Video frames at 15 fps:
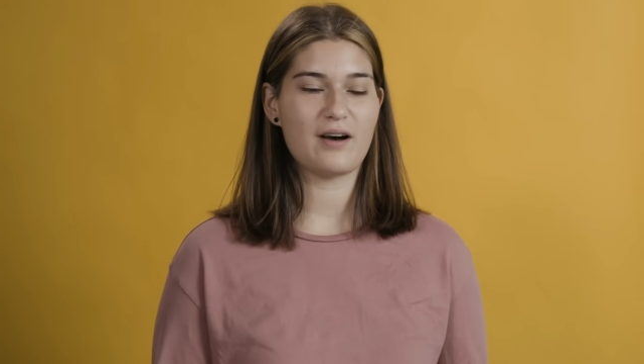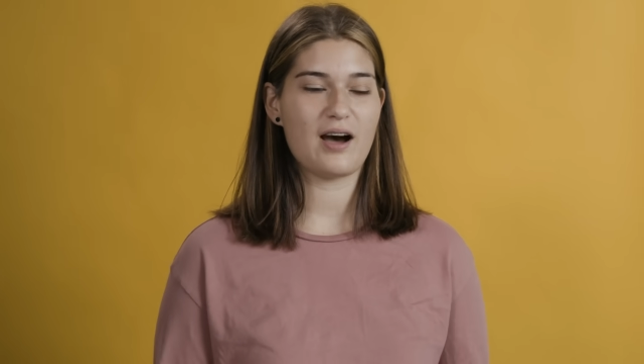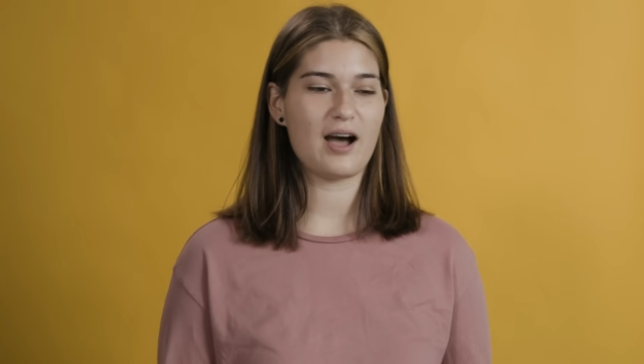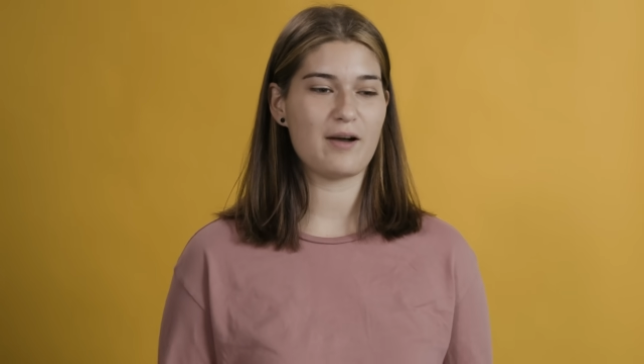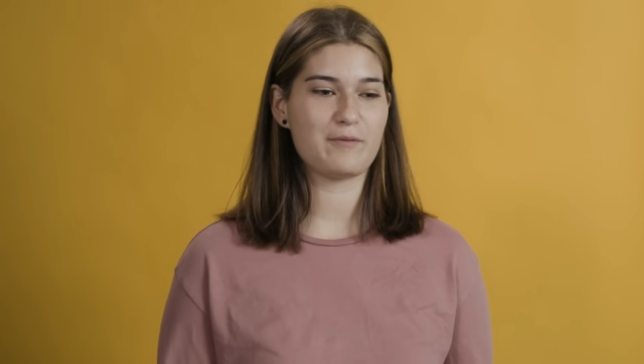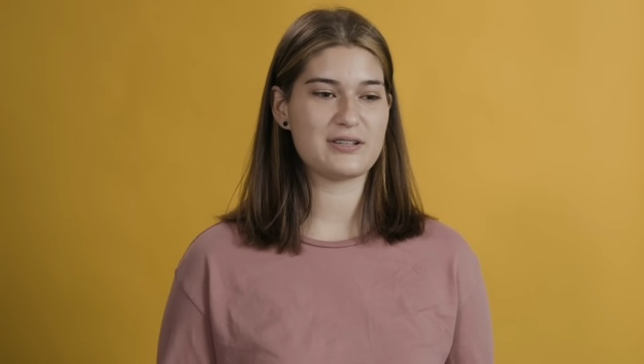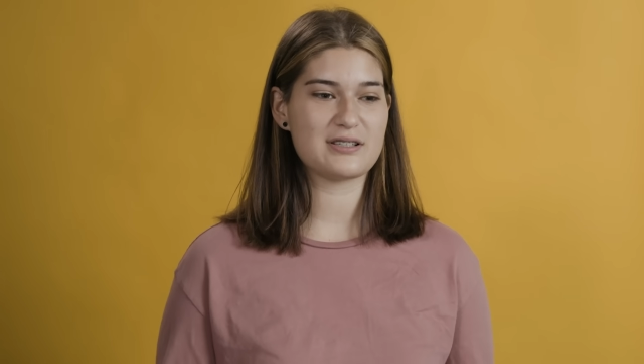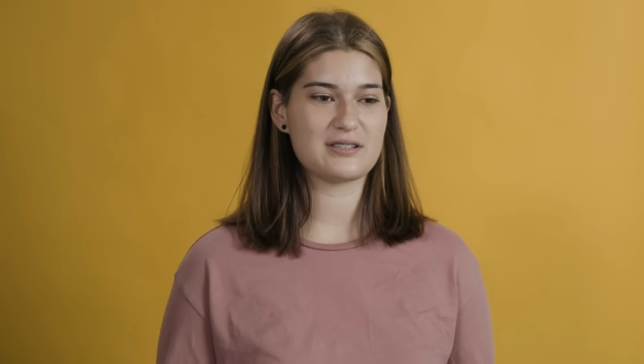
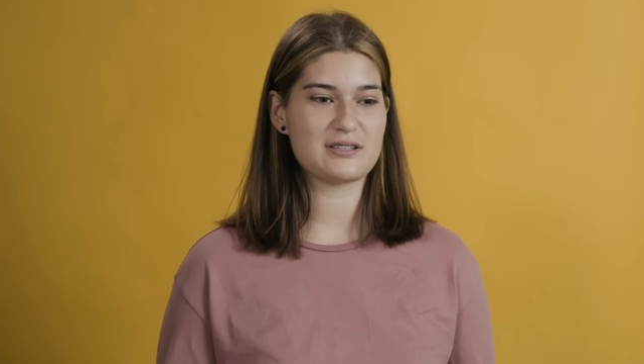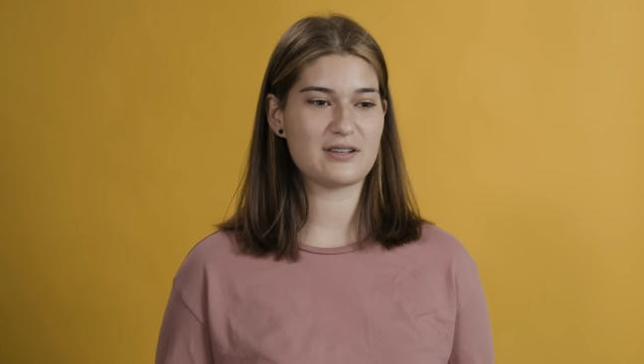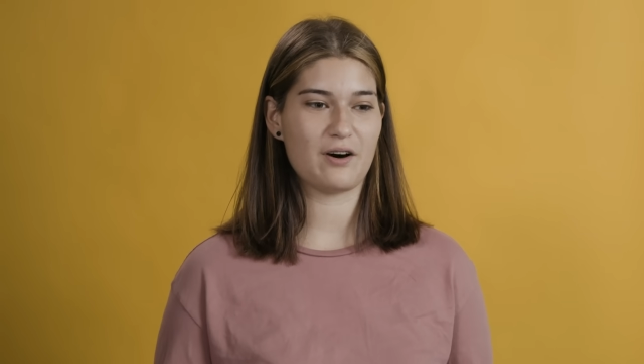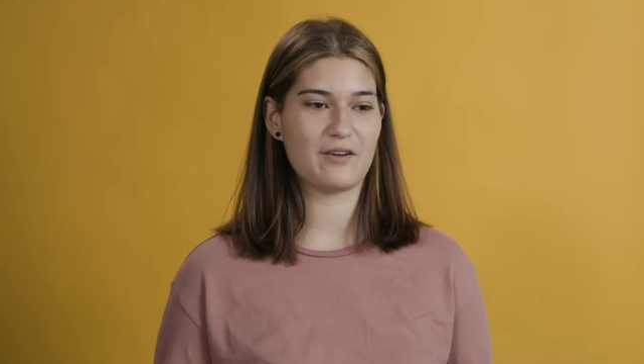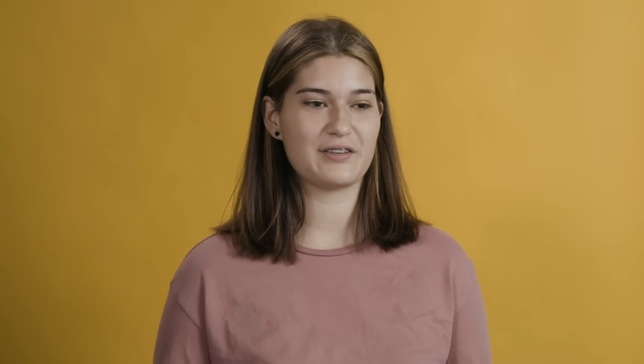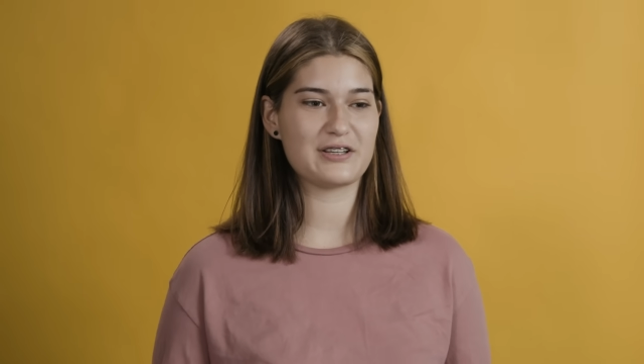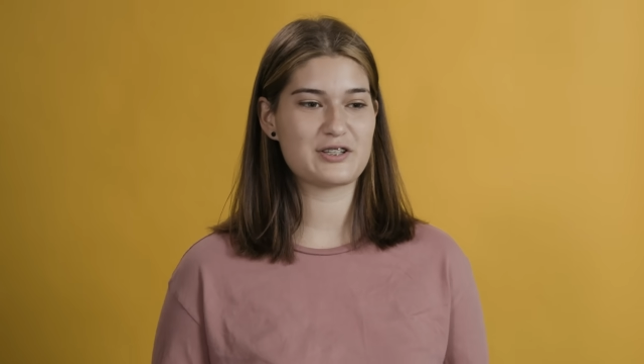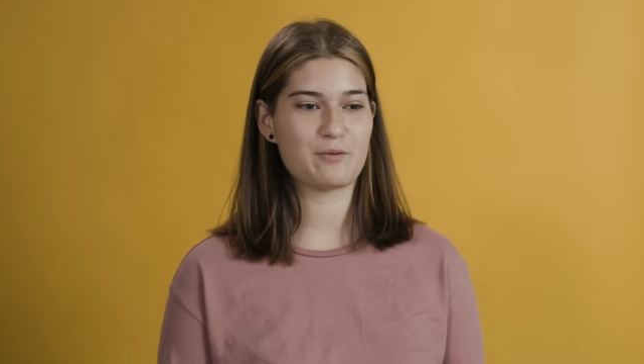I was
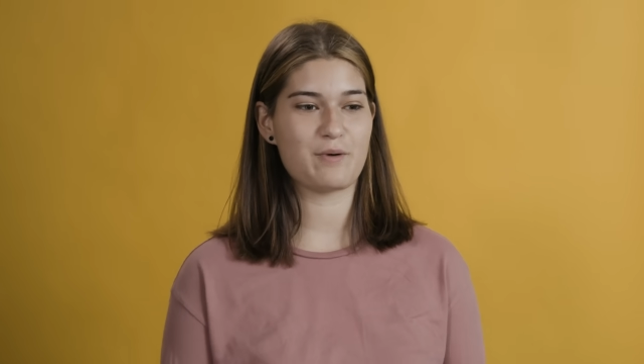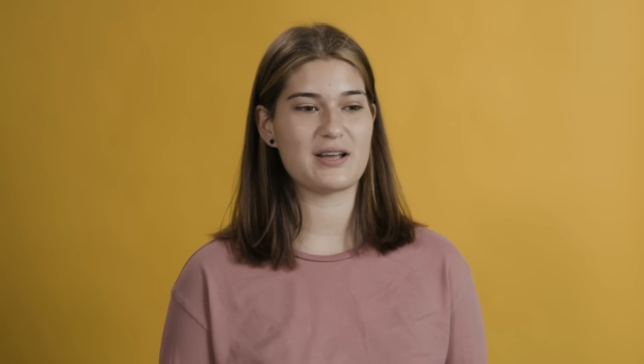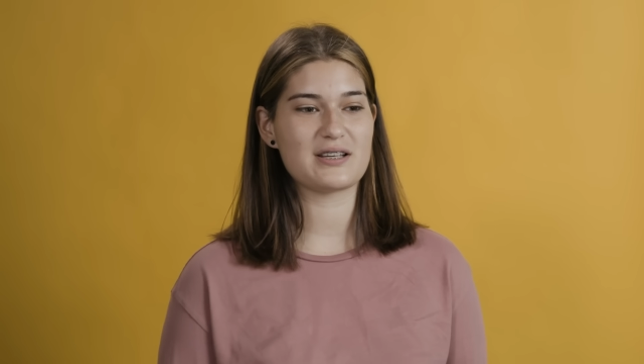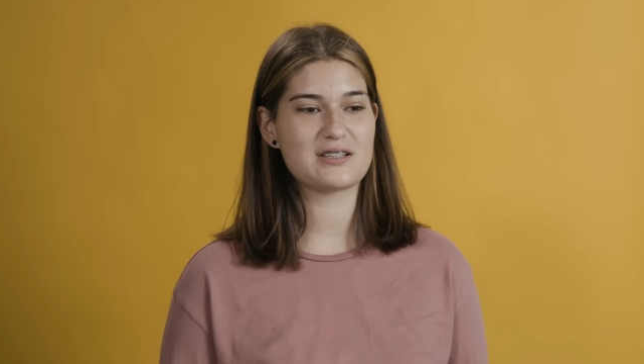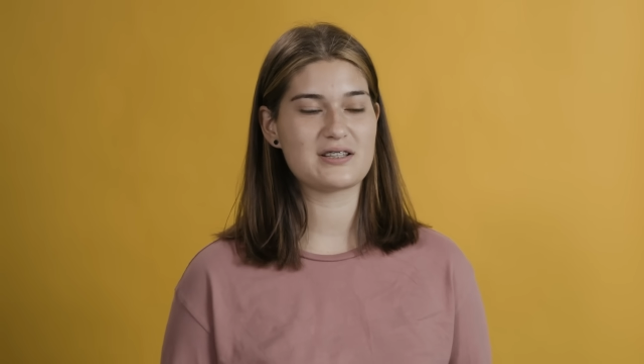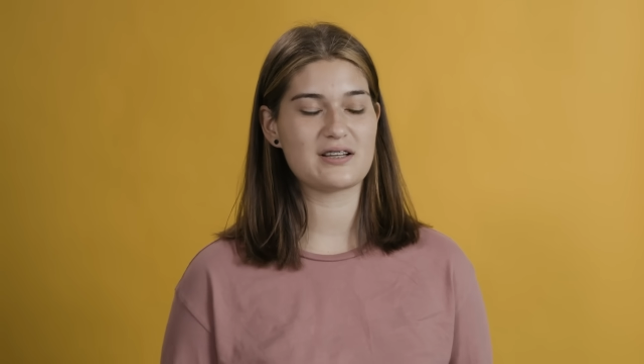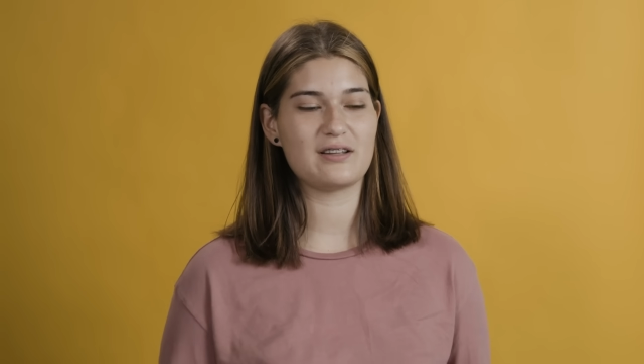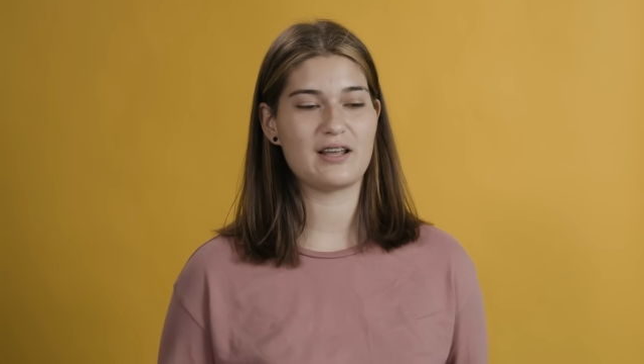on this
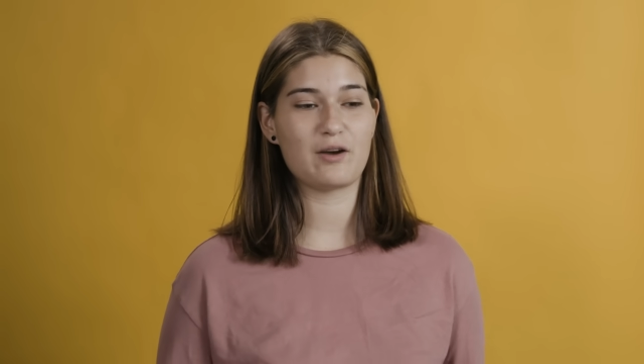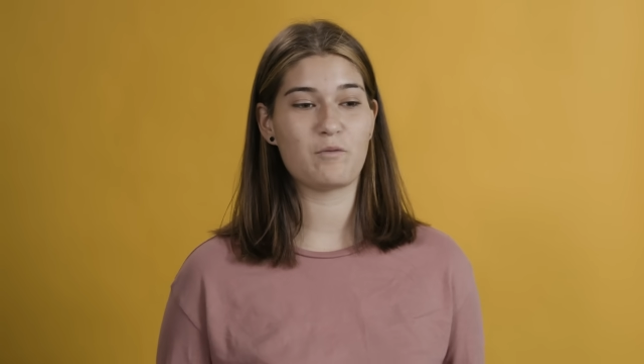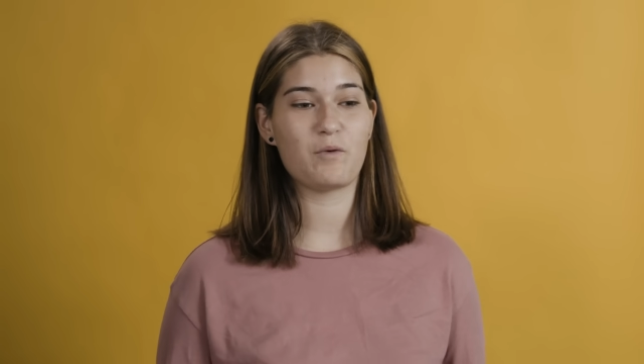quest to like